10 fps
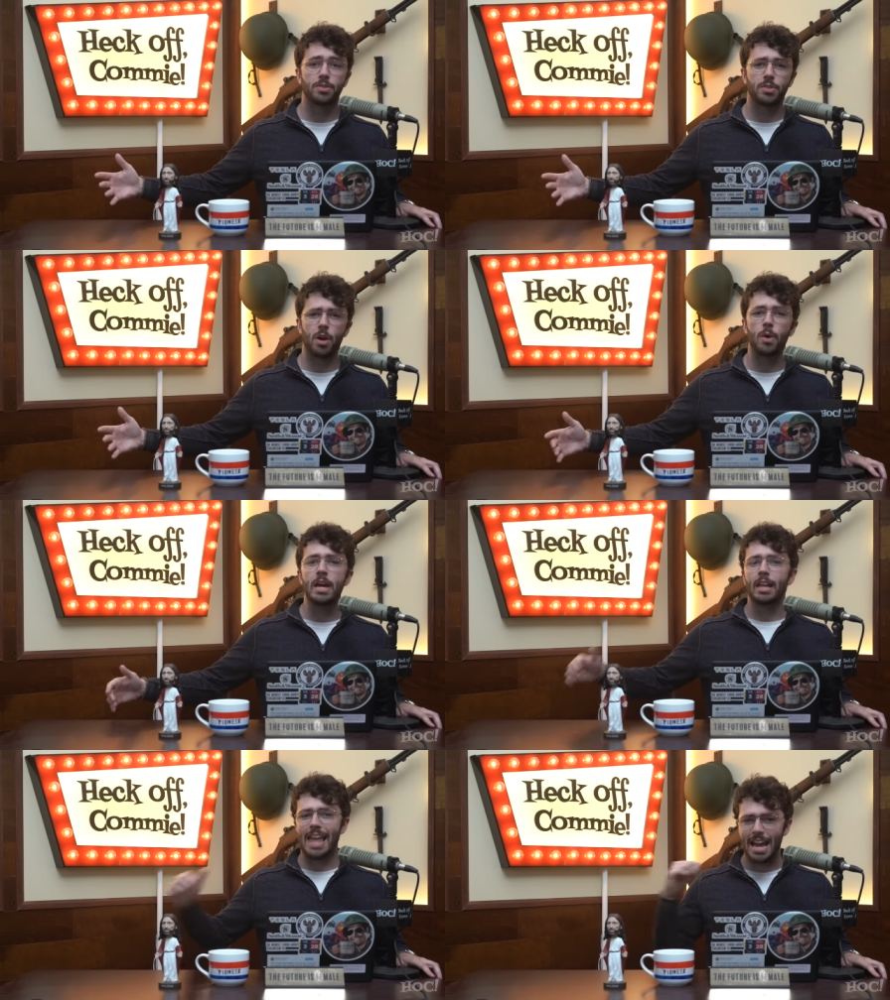So,
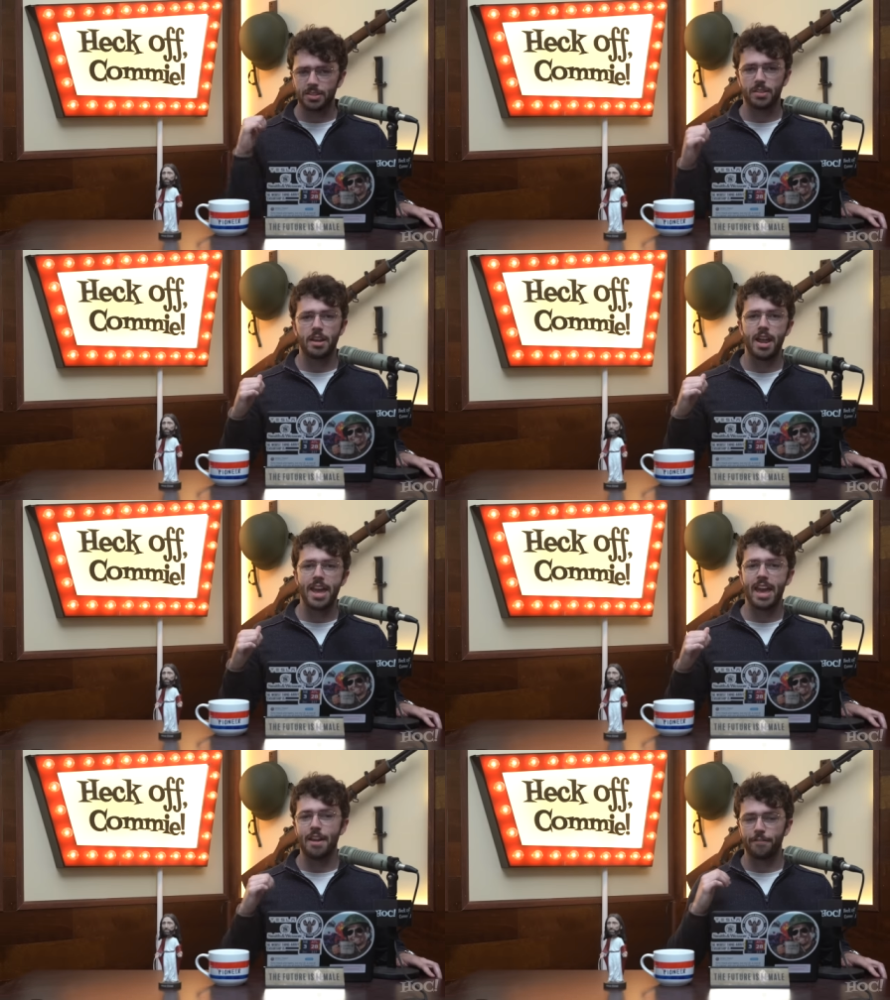last
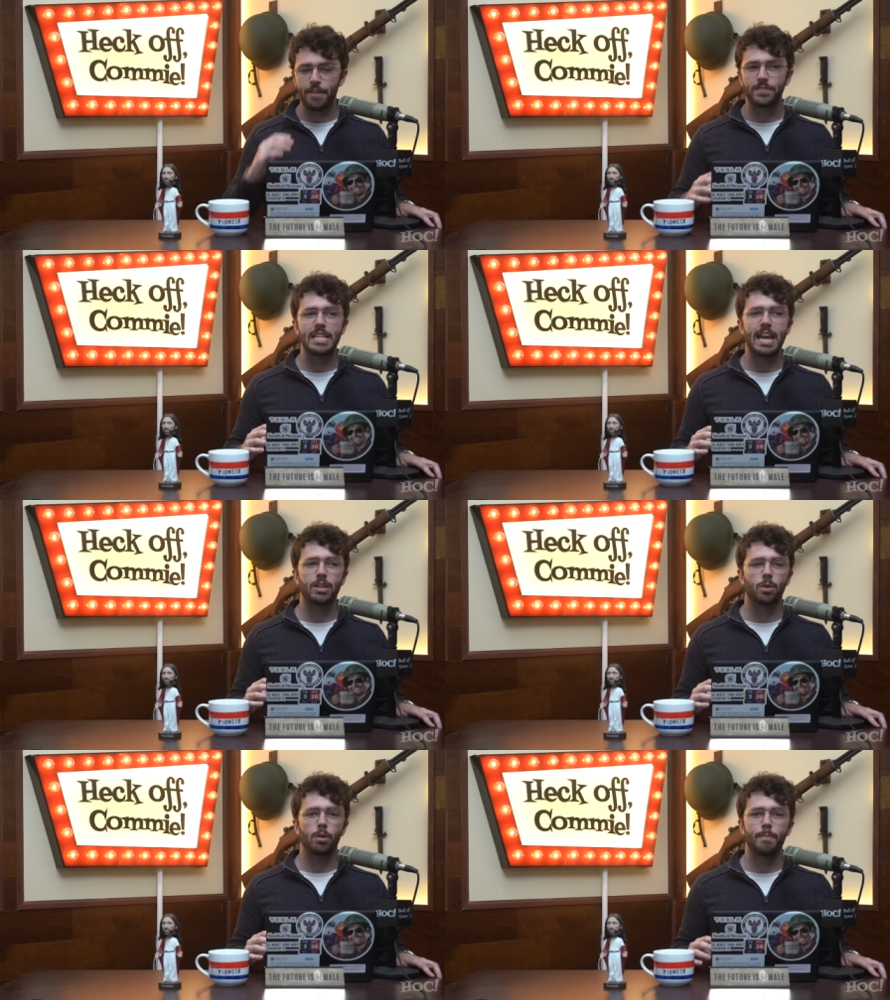Sunday, a
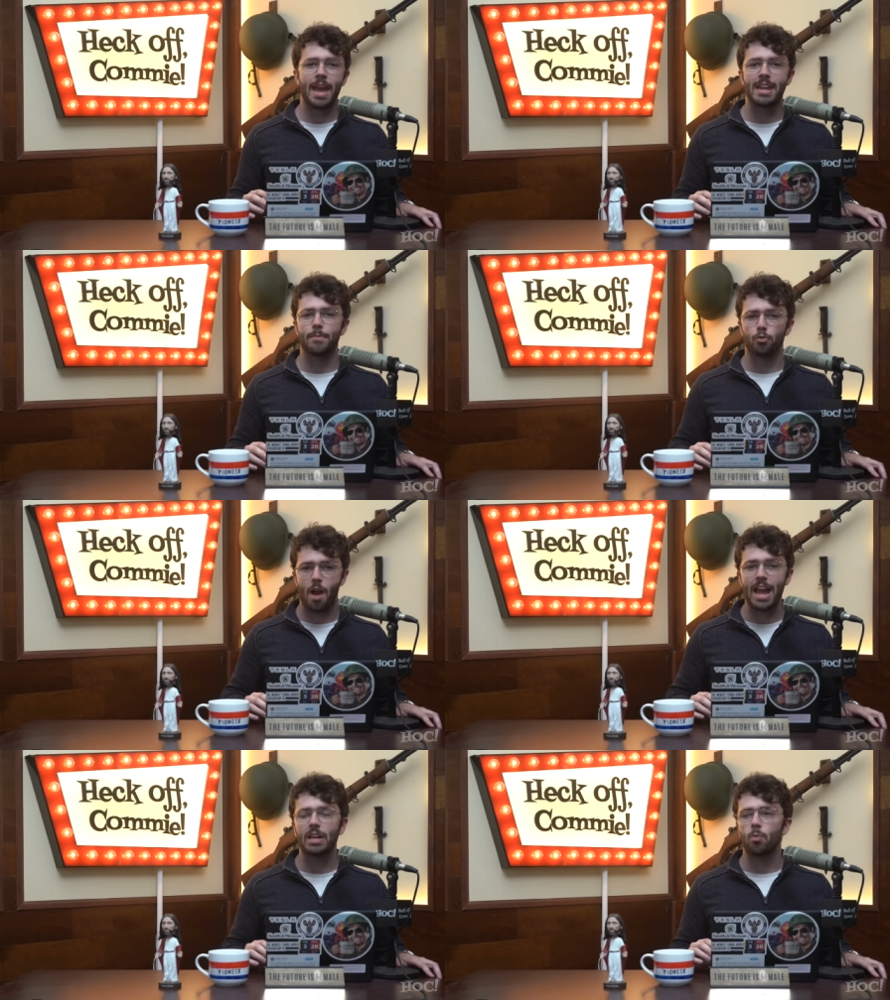58 year old man named
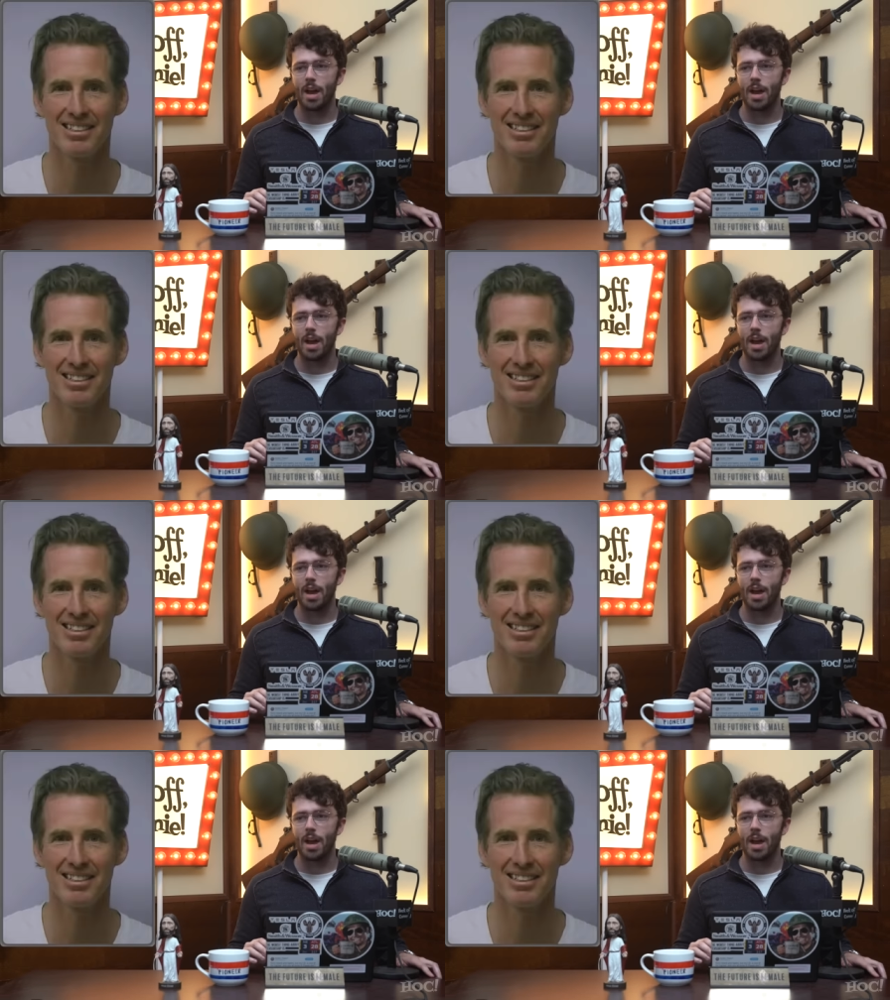Ryan